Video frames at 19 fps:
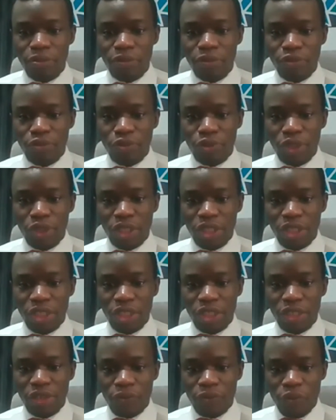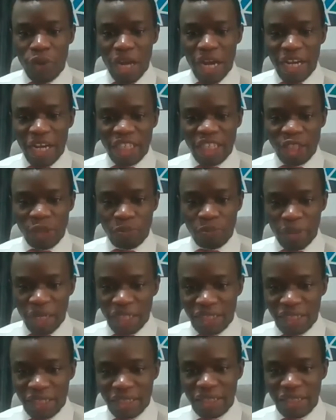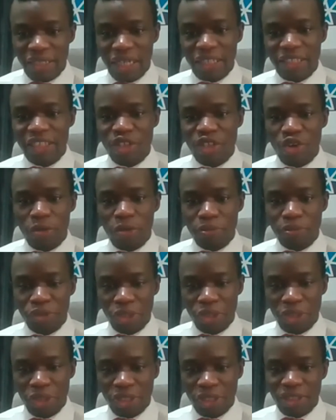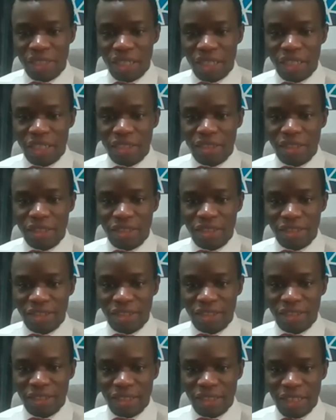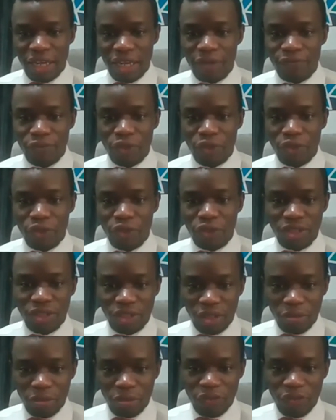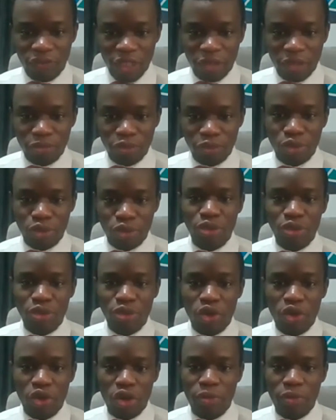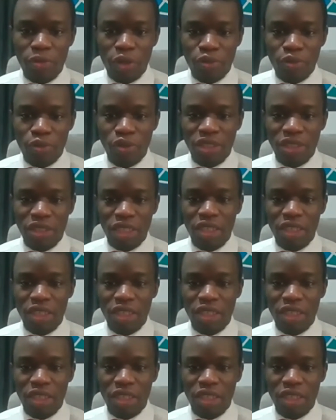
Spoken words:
we are expecting that corporates, this is the time for some of them to come up with